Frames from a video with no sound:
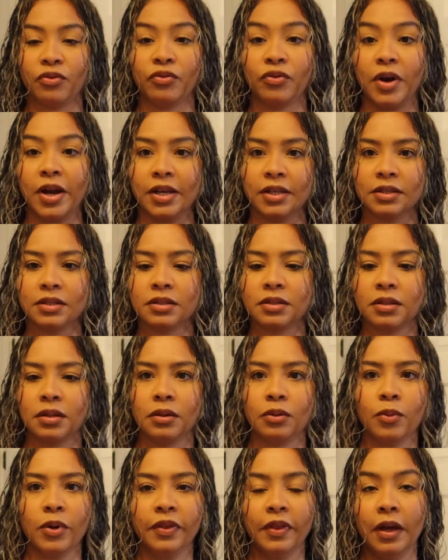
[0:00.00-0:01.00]
France
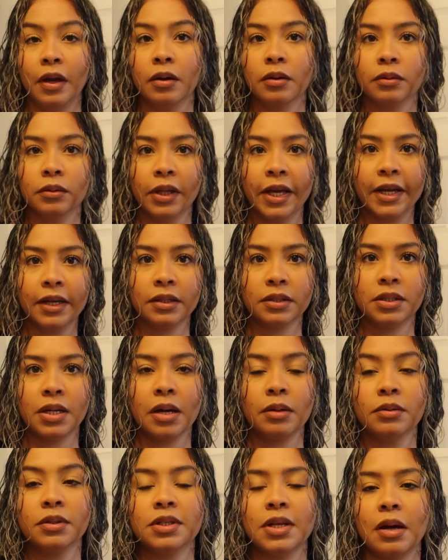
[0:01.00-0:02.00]
when they go like
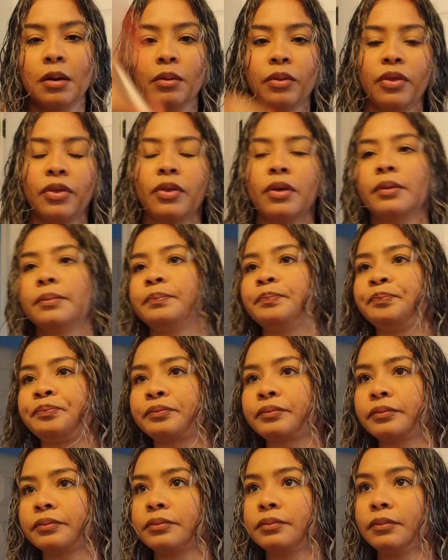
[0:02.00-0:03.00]
down south.
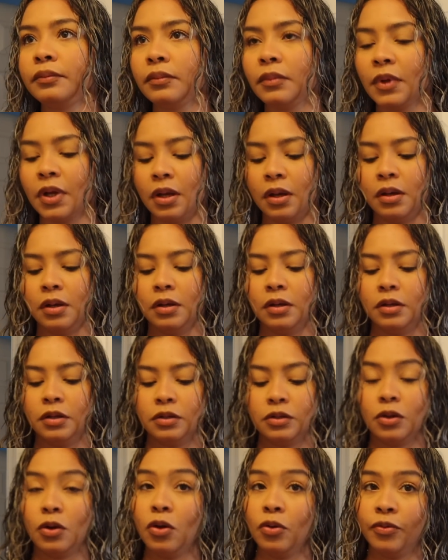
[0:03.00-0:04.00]

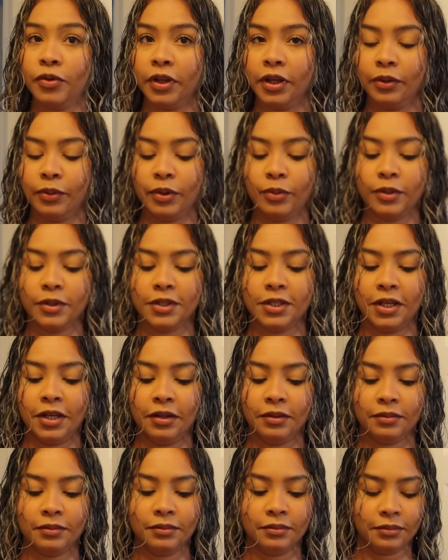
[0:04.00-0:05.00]
So hopefully we will
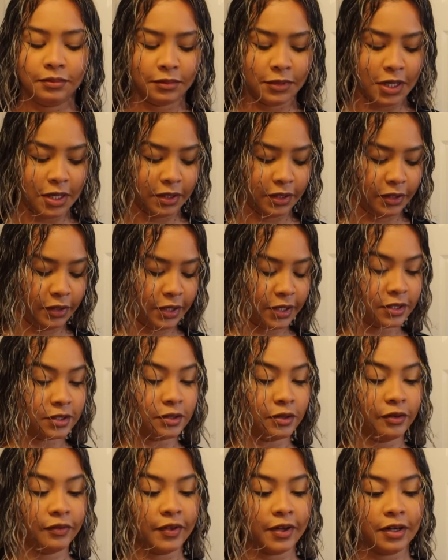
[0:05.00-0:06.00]
see. I'll let you guys
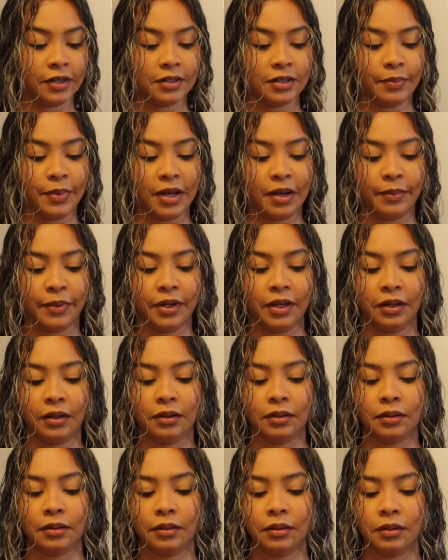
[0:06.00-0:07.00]
know if that ends up
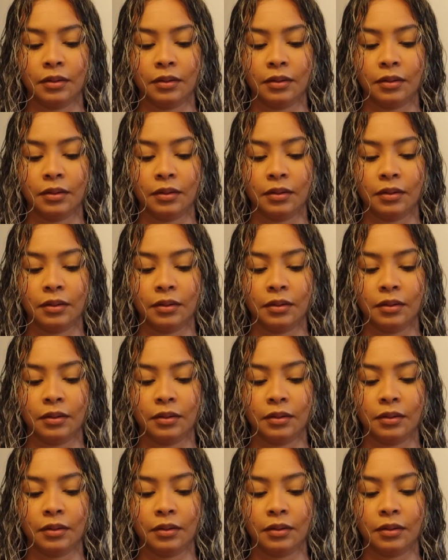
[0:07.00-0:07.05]
happening.